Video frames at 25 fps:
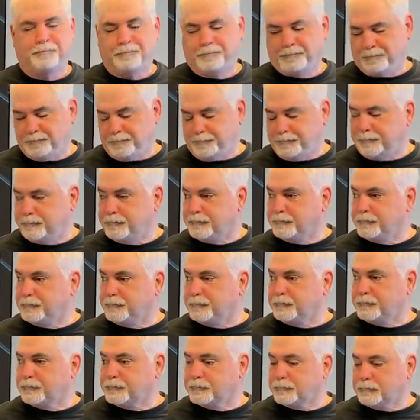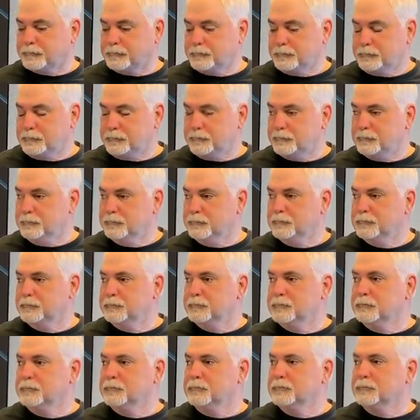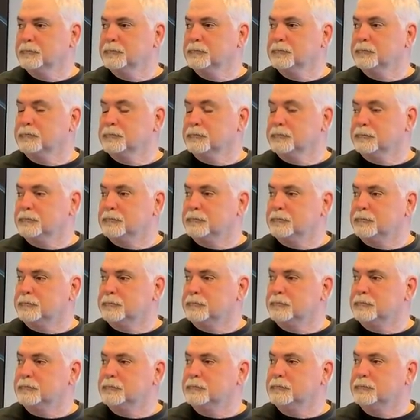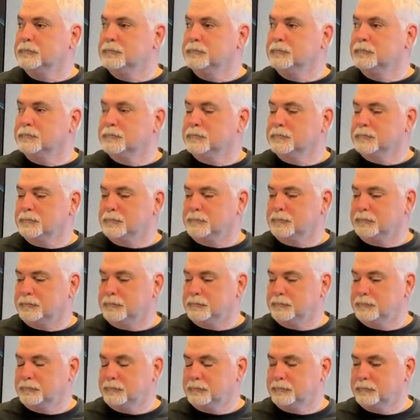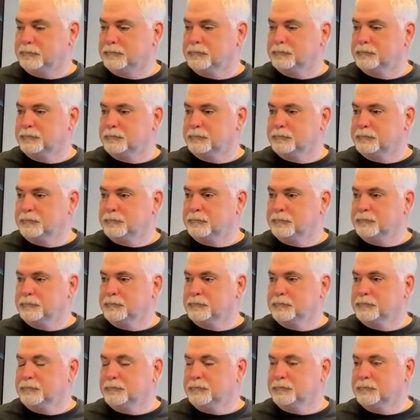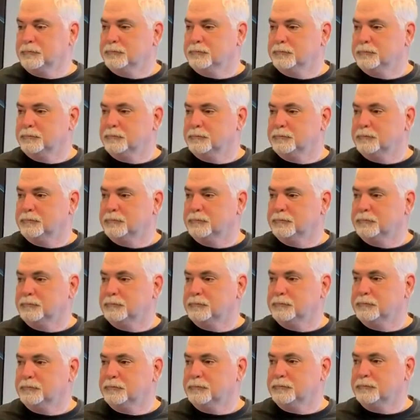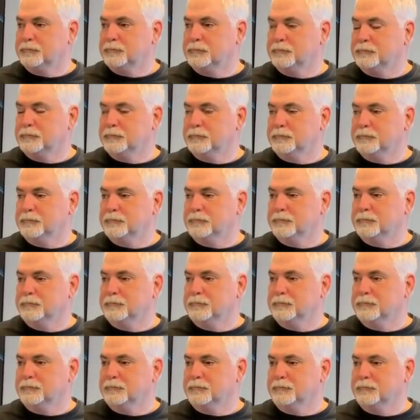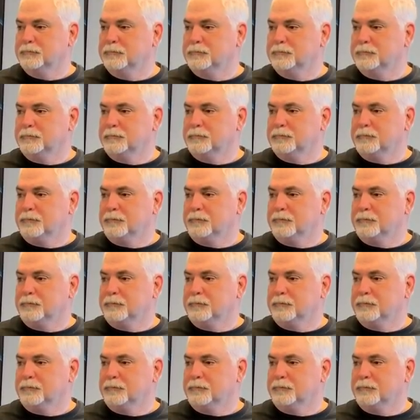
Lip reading: (not speaking)